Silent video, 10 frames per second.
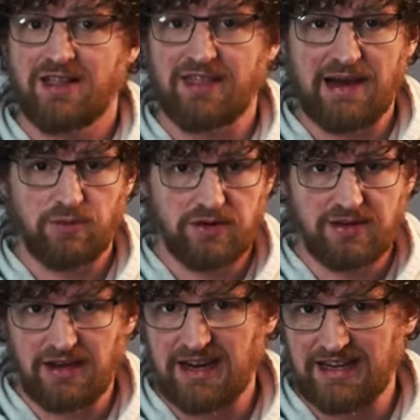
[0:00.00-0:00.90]
That
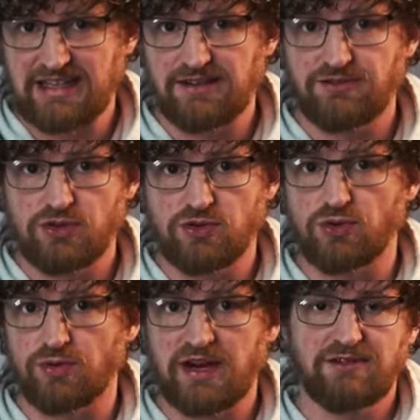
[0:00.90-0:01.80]
would give you
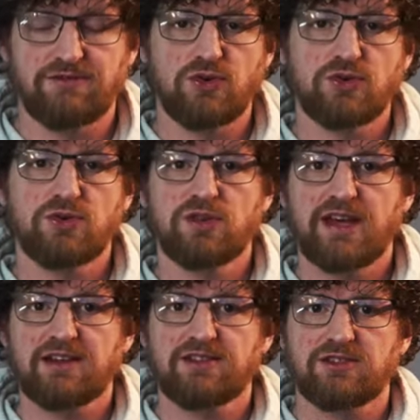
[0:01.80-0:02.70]
great focal
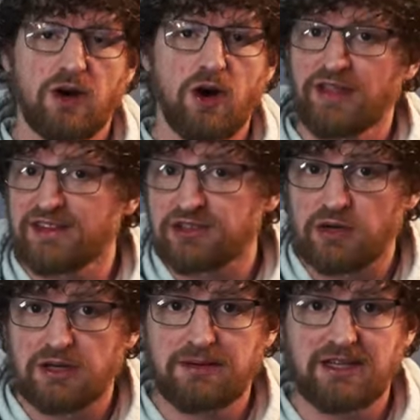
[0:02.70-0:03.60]
lengths. All that's
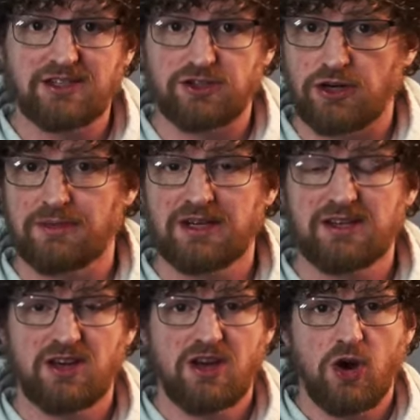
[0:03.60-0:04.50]
going to be
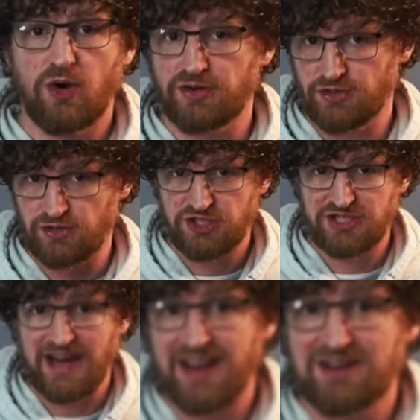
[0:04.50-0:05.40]
determined on your
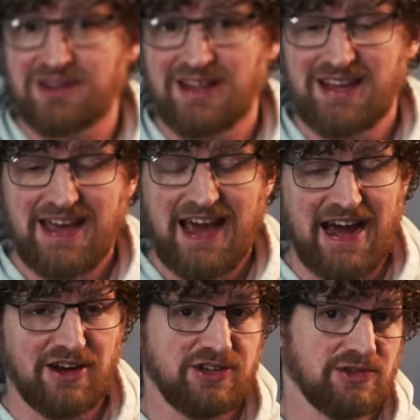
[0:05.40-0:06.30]
style,
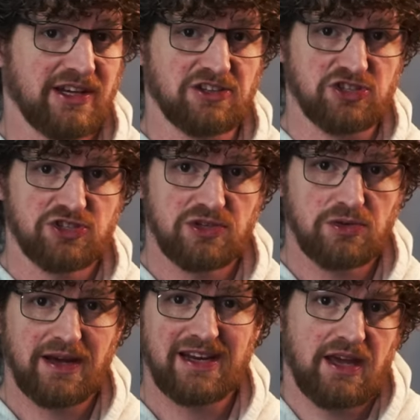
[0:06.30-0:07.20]
how you like to shoot a
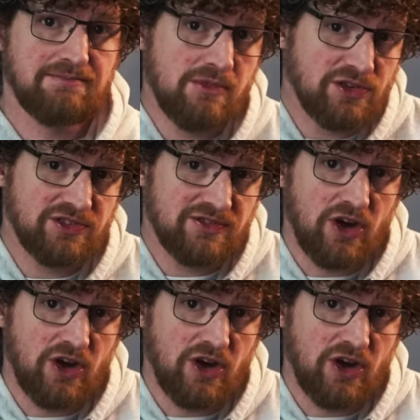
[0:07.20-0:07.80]
wedding, and most of